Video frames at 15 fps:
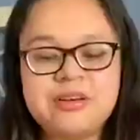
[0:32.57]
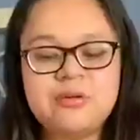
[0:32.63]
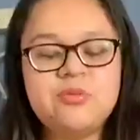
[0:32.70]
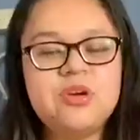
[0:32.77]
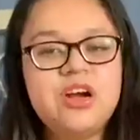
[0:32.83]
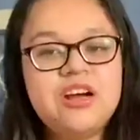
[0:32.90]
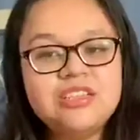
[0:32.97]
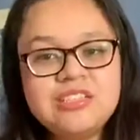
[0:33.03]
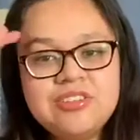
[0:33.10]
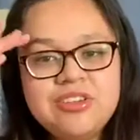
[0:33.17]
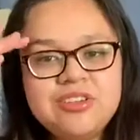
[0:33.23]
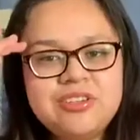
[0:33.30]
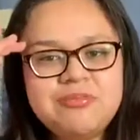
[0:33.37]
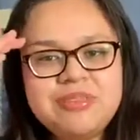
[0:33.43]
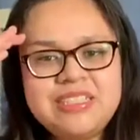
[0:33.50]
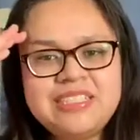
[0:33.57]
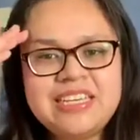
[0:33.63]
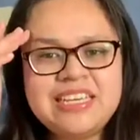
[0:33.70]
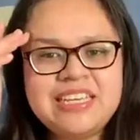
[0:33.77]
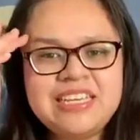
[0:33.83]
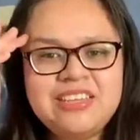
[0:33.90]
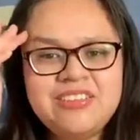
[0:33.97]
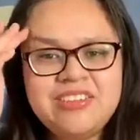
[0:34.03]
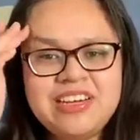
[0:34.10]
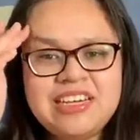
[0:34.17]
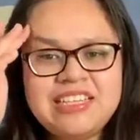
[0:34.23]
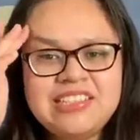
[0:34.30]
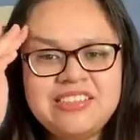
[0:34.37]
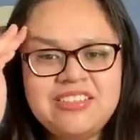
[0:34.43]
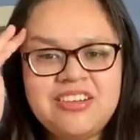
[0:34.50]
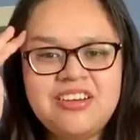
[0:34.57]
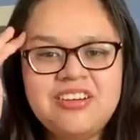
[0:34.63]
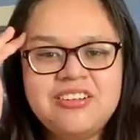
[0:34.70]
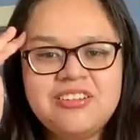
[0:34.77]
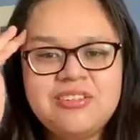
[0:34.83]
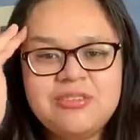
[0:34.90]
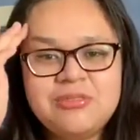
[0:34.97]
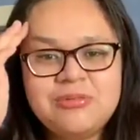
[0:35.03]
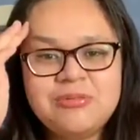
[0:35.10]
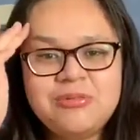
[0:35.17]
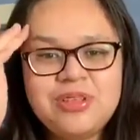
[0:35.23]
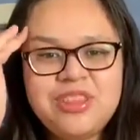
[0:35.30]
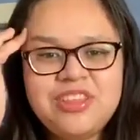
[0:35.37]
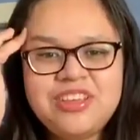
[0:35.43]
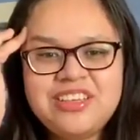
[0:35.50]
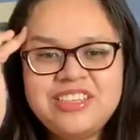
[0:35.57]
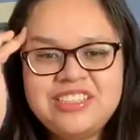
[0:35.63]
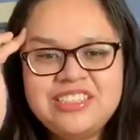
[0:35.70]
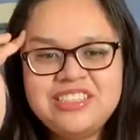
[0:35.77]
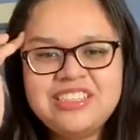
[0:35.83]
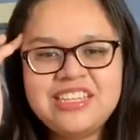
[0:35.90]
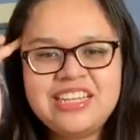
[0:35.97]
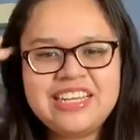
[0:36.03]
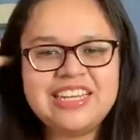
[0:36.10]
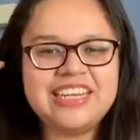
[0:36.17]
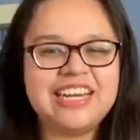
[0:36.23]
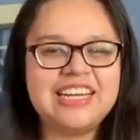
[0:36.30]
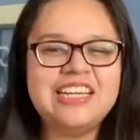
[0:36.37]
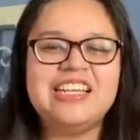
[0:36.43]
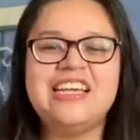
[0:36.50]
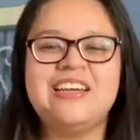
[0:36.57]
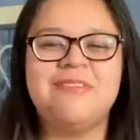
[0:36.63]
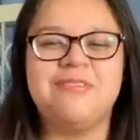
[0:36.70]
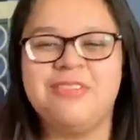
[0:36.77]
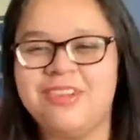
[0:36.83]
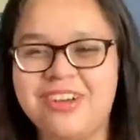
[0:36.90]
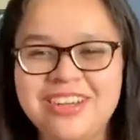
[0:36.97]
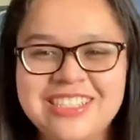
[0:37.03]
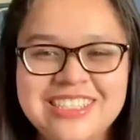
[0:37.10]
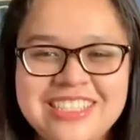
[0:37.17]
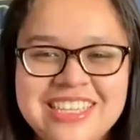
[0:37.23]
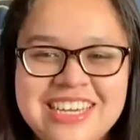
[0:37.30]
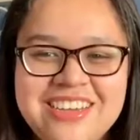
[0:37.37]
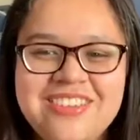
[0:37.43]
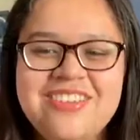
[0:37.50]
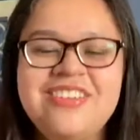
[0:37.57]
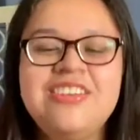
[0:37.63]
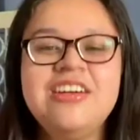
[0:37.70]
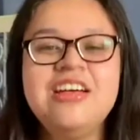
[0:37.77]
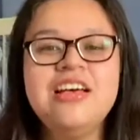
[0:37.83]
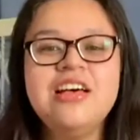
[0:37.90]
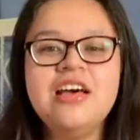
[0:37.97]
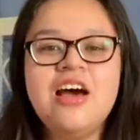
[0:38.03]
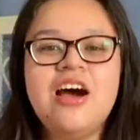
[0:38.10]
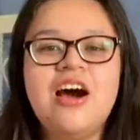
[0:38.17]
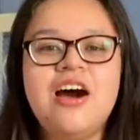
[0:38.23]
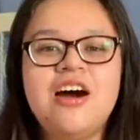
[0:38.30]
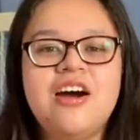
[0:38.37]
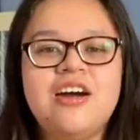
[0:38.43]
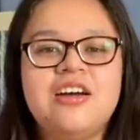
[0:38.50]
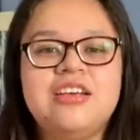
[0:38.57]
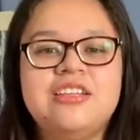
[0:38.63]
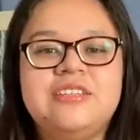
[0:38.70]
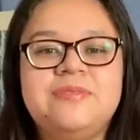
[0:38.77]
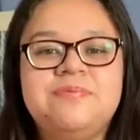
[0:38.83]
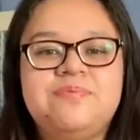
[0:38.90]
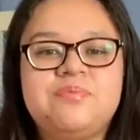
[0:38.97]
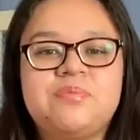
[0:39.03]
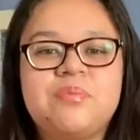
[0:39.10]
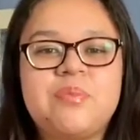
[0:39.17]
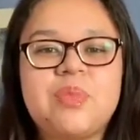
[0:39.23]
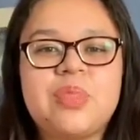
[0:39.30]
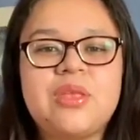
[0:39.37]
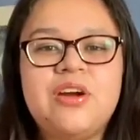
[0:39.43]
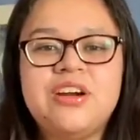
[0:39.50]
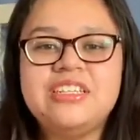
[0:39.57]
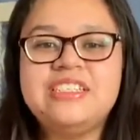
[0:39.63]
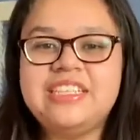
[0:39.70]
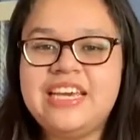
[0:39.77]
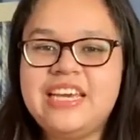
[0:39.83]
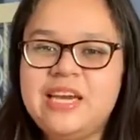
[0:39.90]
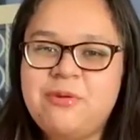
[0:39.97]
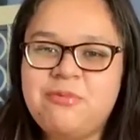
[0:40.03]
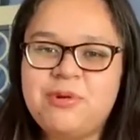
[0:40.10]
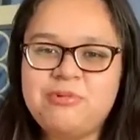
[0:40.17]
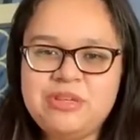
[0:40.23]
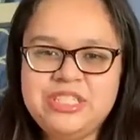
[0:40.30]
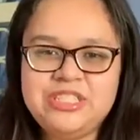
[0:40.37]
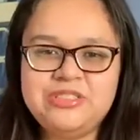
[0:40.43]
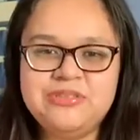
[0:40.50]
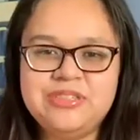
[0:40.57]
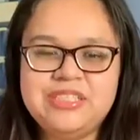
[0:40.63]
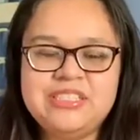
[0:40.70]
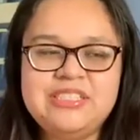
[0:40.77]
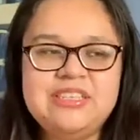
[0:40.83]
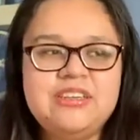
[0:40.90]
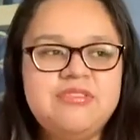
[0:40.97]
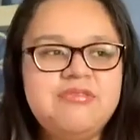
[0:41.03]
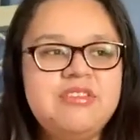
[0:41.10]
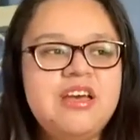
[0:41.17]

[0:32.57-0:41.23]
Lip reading: We're also going to be taking you guys along with us, like kind of like a vlog style on our day and what we do and stuff.